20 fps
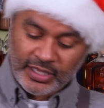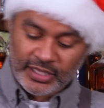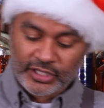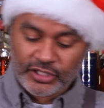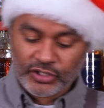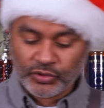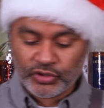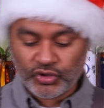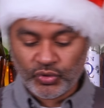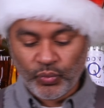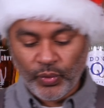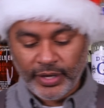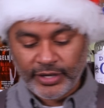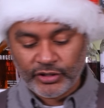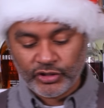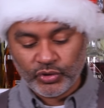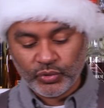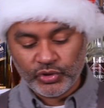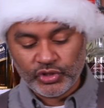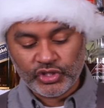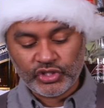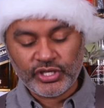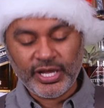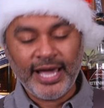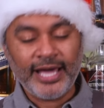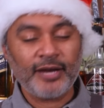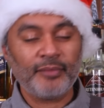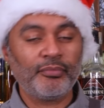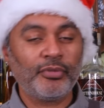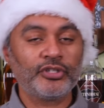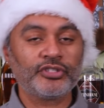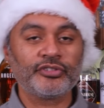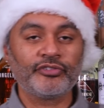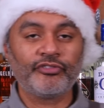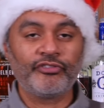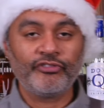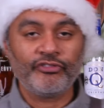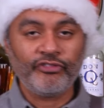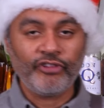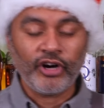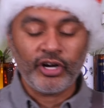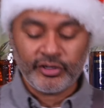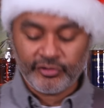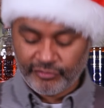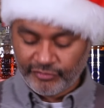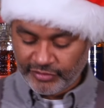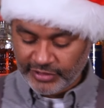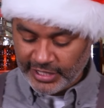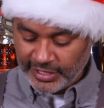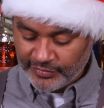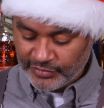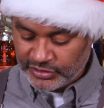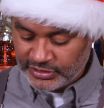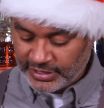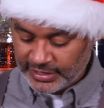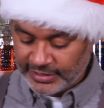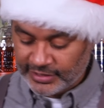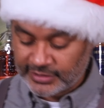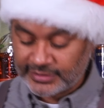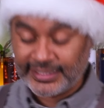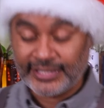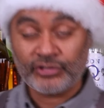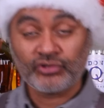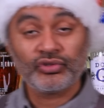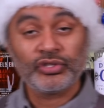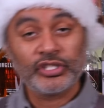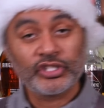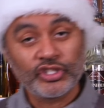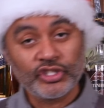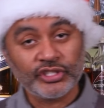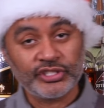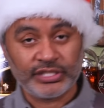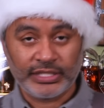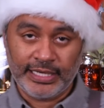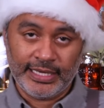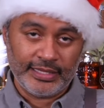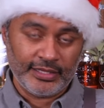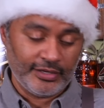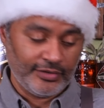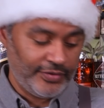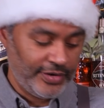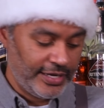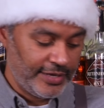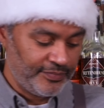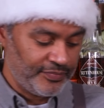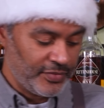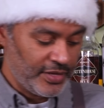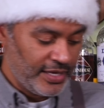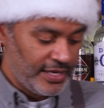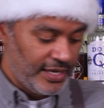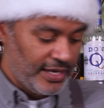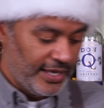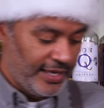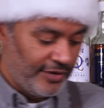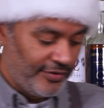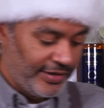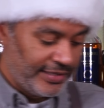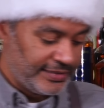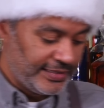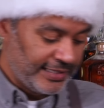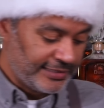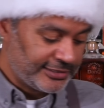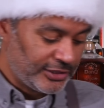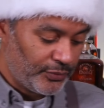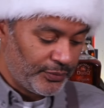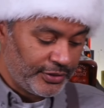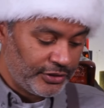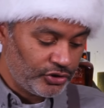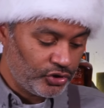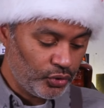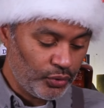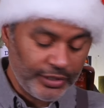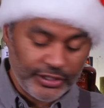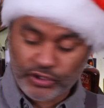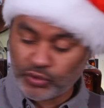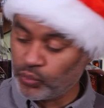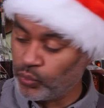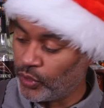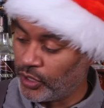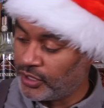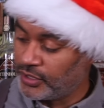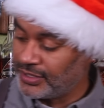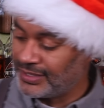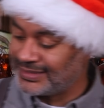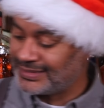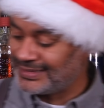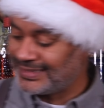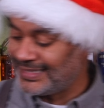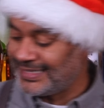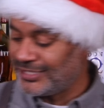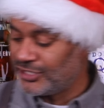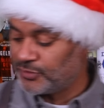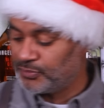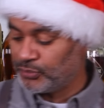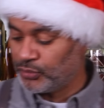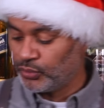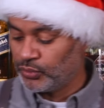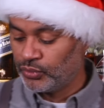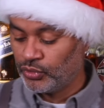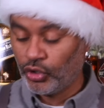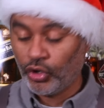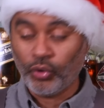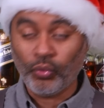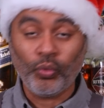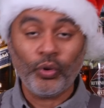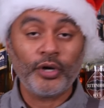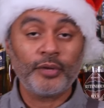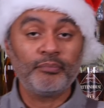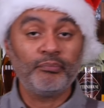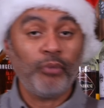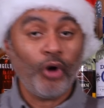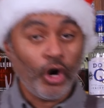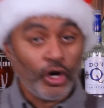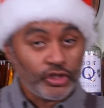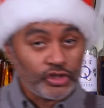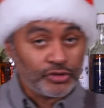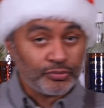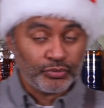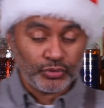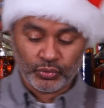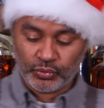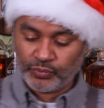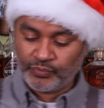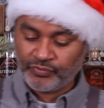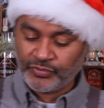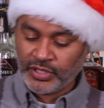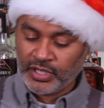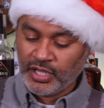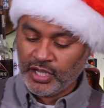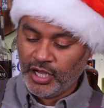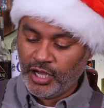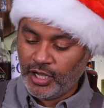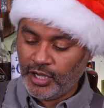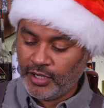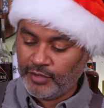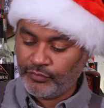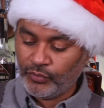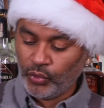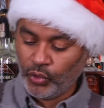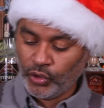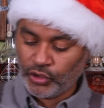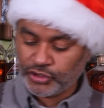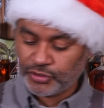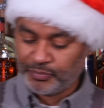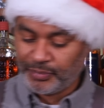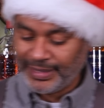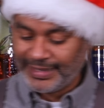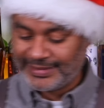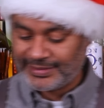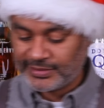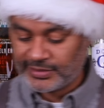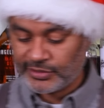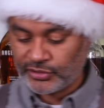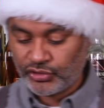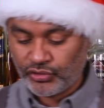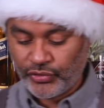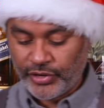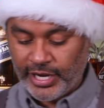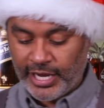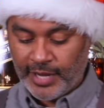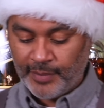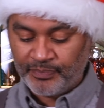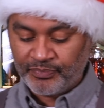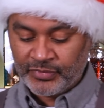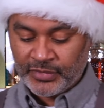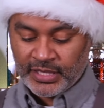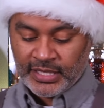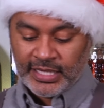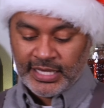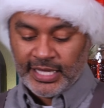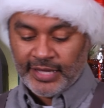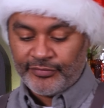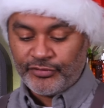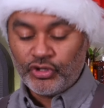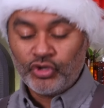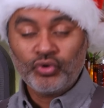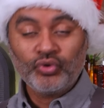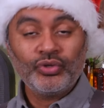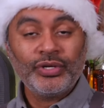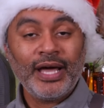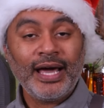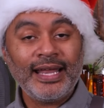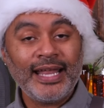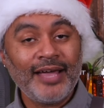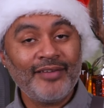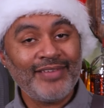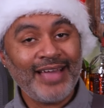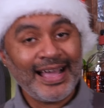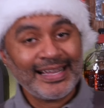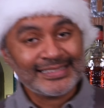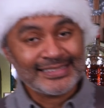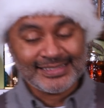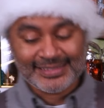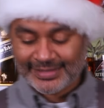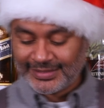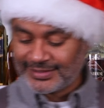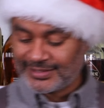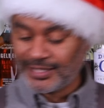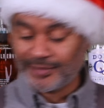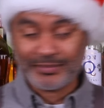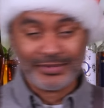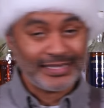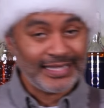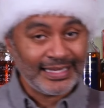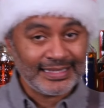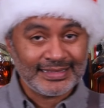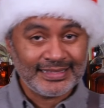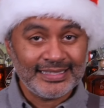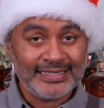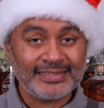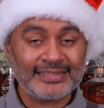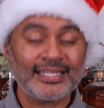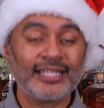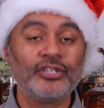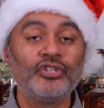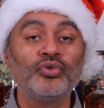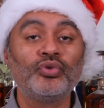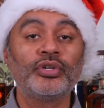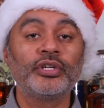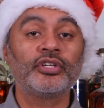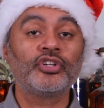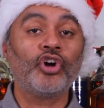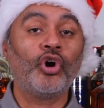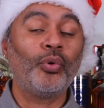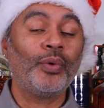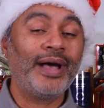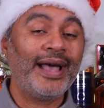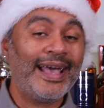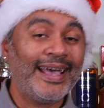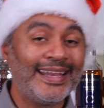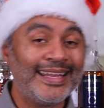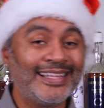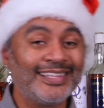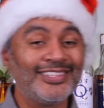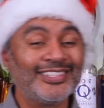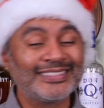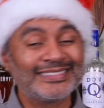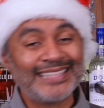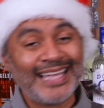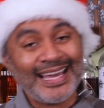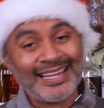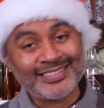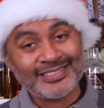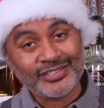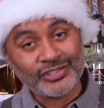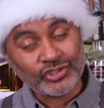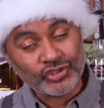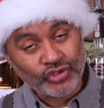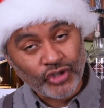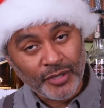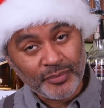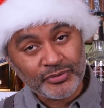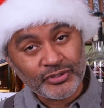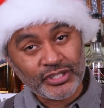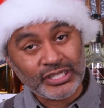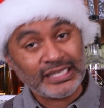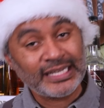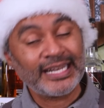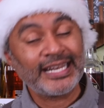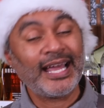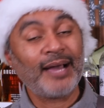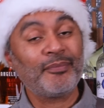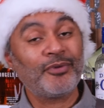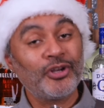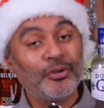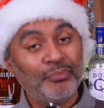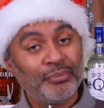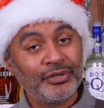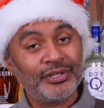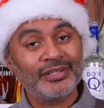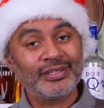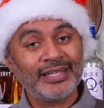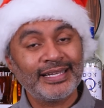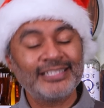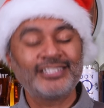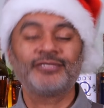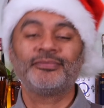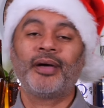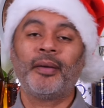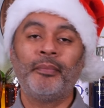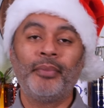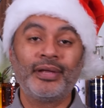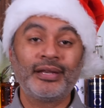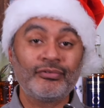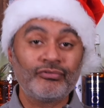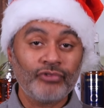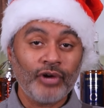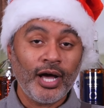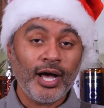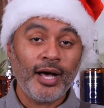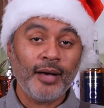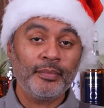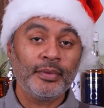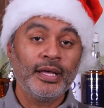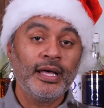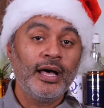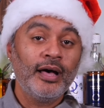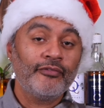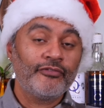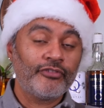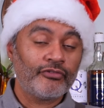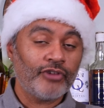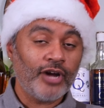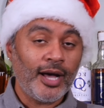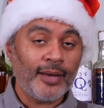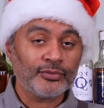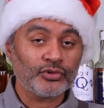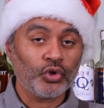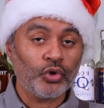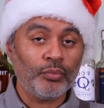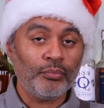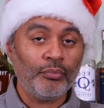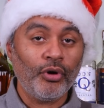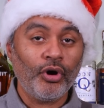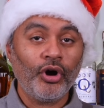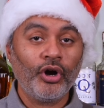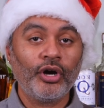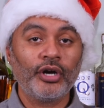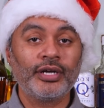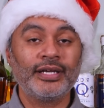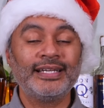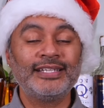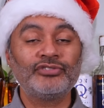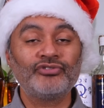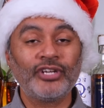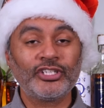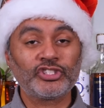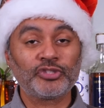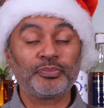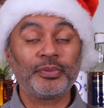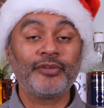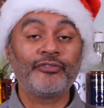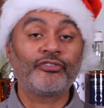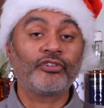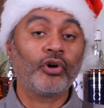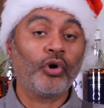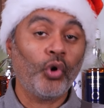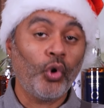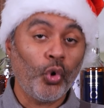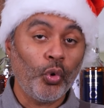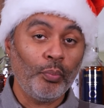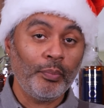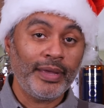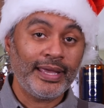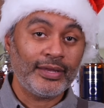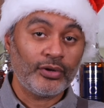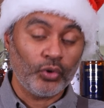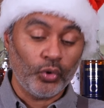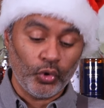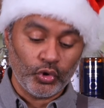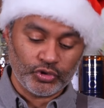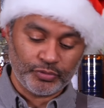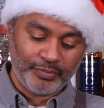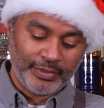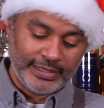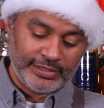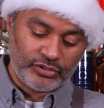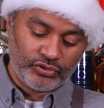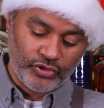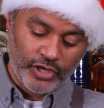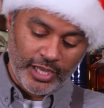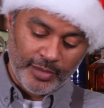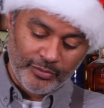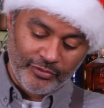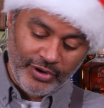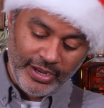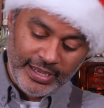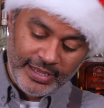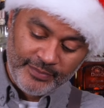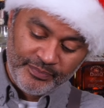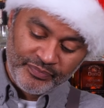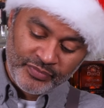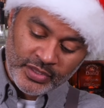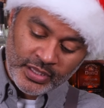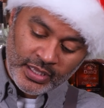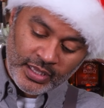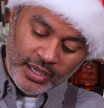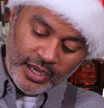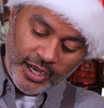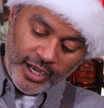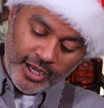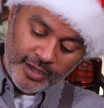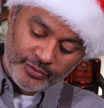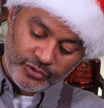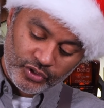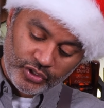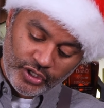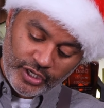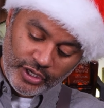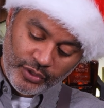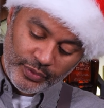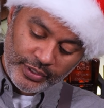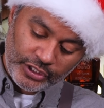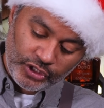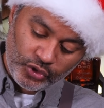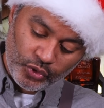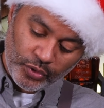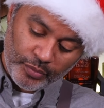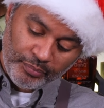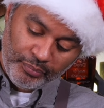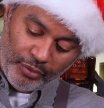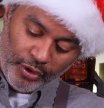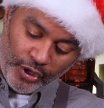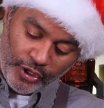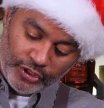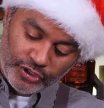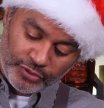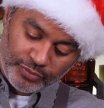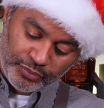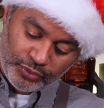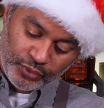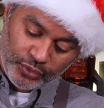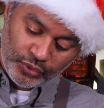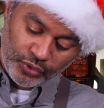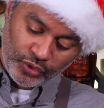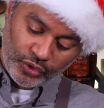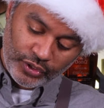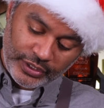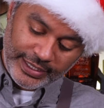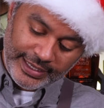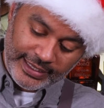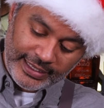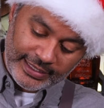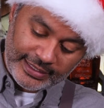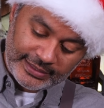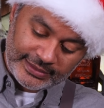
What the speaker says: what you want to do is just add a bunch of fun flavors that are going to taste really good together, all right? All right, next thing we're going to do is 1 teaspoon or 1 bar spoon of allspice Dram. If you do not have access to something like this, then you can go ahead and look down in the description, and I'm going to put a link to my buddy Rob from Rob's Home Bar, his recipe for homemade allspice Dram, all right? So go ahead, we're going to do a bar spoon, or again like a